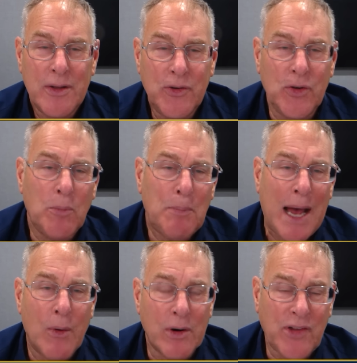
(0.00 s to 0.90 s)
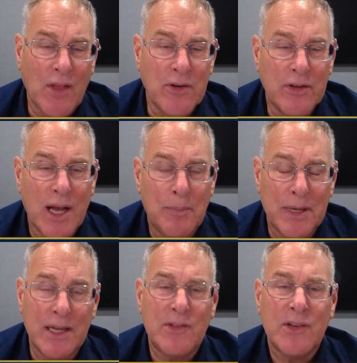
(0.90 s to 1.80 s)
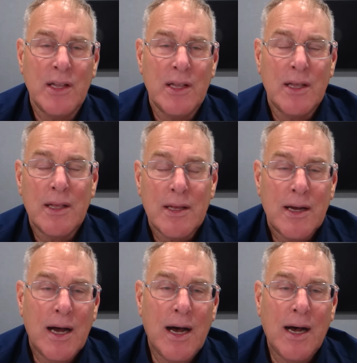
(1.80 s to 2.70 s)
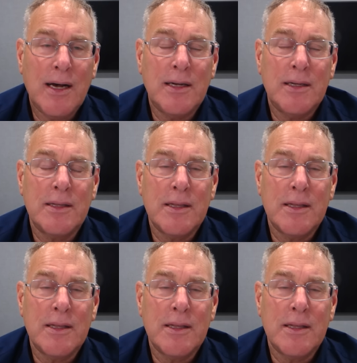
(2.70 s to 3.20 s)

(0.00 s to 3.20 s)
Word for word: Duke Power, Southern companies, uh,